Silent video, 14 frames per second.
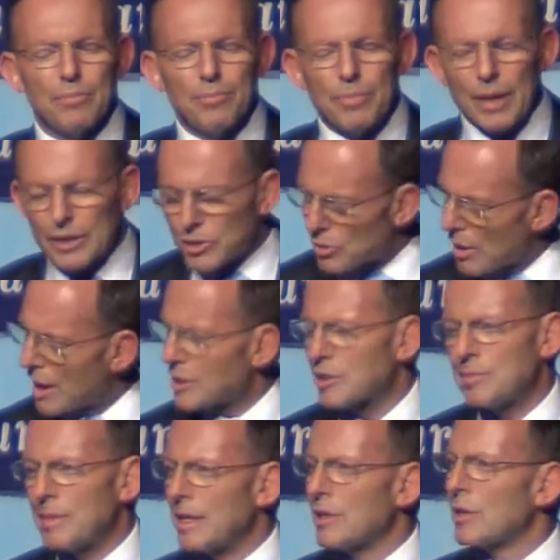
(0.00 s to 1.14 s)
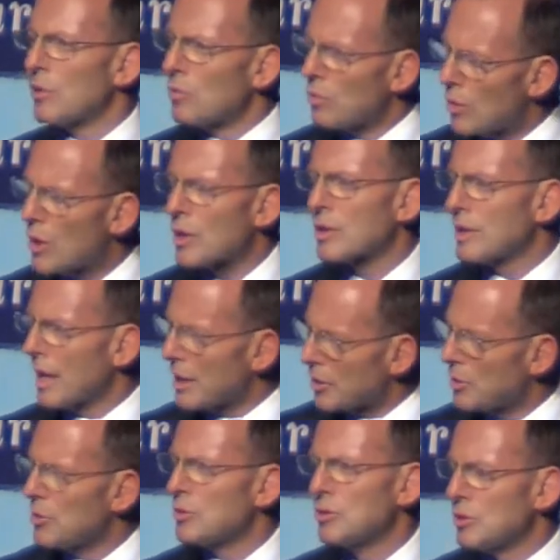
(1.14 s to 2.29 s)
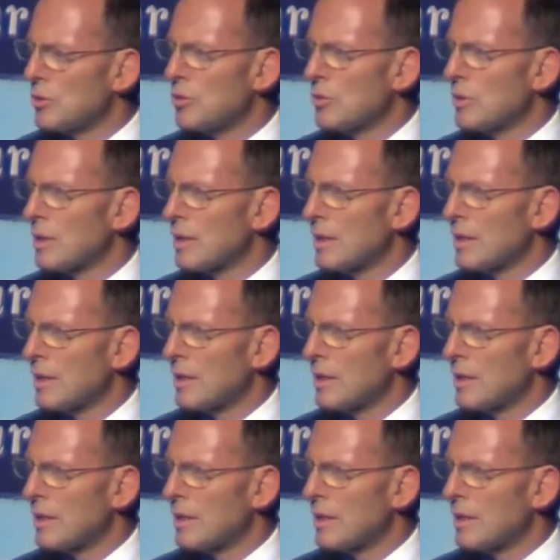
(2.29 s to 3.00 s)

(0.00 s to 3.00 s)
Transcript: But trust me, the work that you do